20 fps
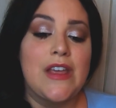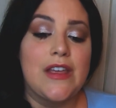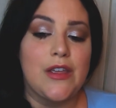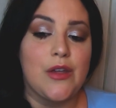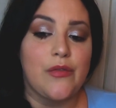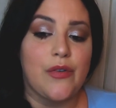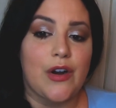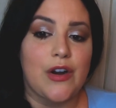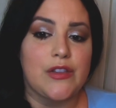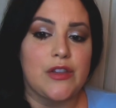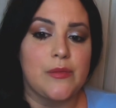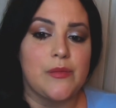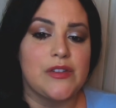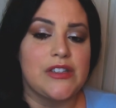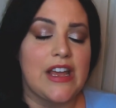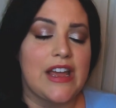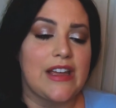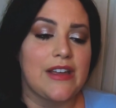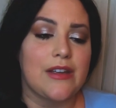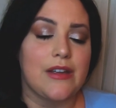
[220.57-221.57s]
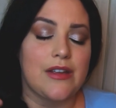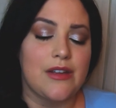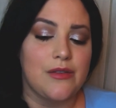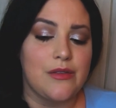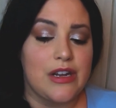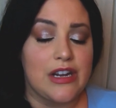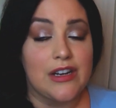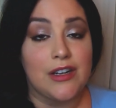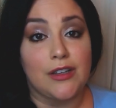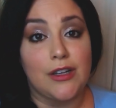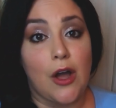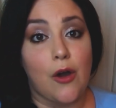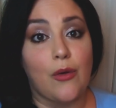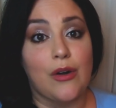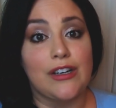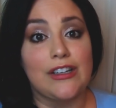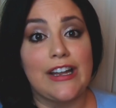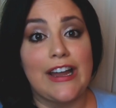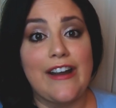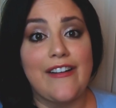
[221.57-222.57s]
you've heard them say, you need a
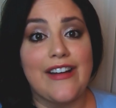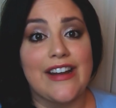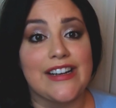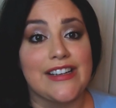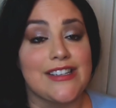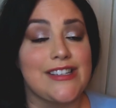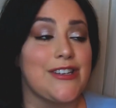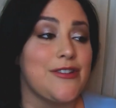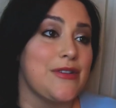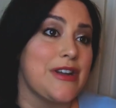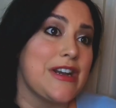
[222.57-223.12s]
lowered larynx.